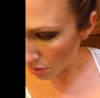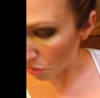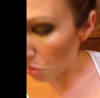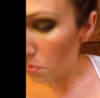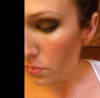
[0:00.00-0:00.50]

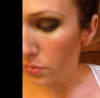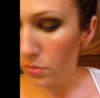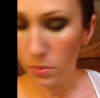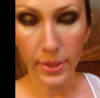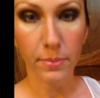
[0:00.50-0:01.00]
Oh,
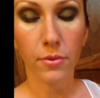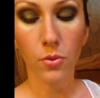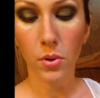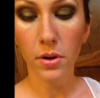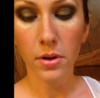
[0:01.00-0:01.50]
wait,
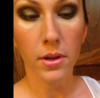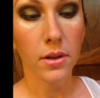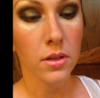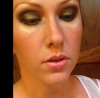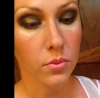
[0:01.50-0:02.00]
before,
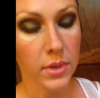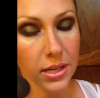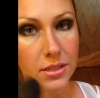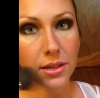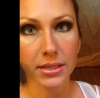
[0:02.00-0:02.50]
we
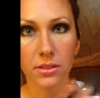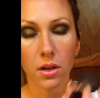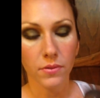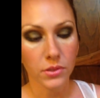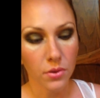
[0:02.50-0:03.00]
need to
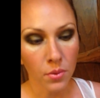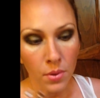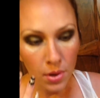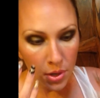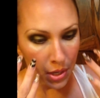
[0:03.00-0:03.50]
dust off. So,
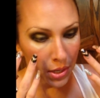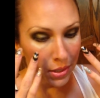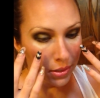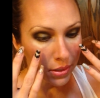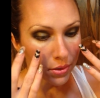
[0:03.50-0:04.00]

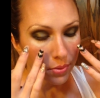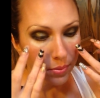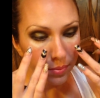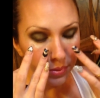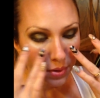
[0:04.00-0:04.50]
you
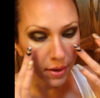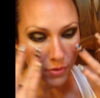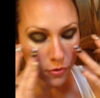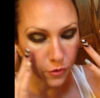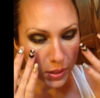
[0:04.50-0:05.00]
know, you
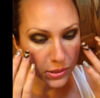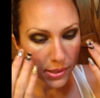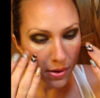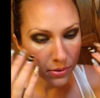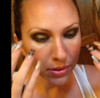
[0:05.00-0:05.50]
have your fresh
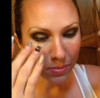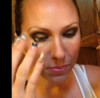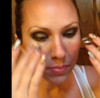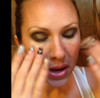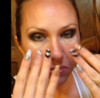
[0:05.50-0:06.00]
down
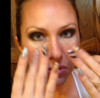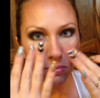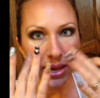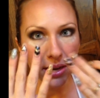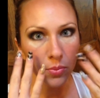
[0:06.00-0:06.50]
and
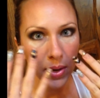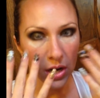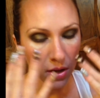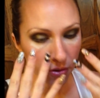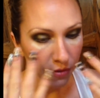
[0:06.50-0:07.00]
pigment may or may
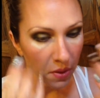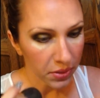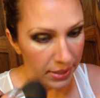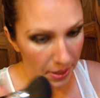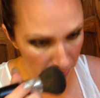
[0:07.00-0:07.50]
not have
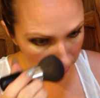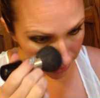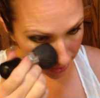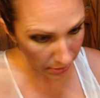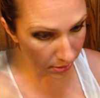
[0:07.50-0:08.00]
fallen down.
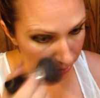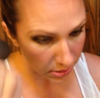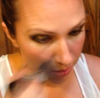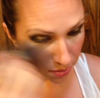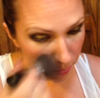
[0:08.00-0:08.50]
So now you can
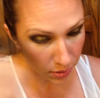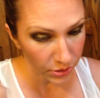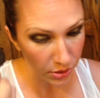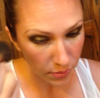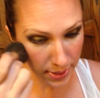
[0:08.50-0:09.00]
just
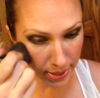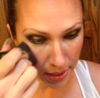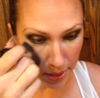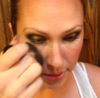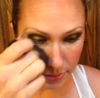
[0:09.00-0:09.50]
brush it away,
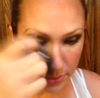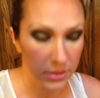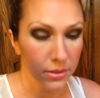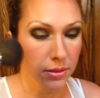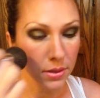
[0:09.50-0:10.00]

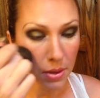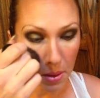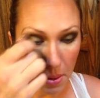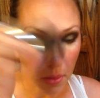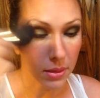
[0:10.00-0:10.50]
just
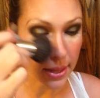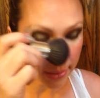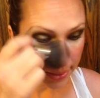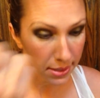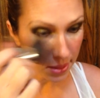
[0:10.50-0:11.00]

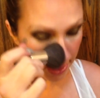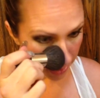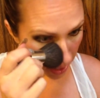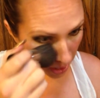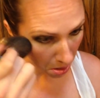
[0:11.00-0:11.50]
lightly
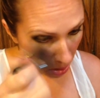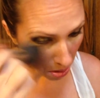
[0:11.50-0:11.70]
like that.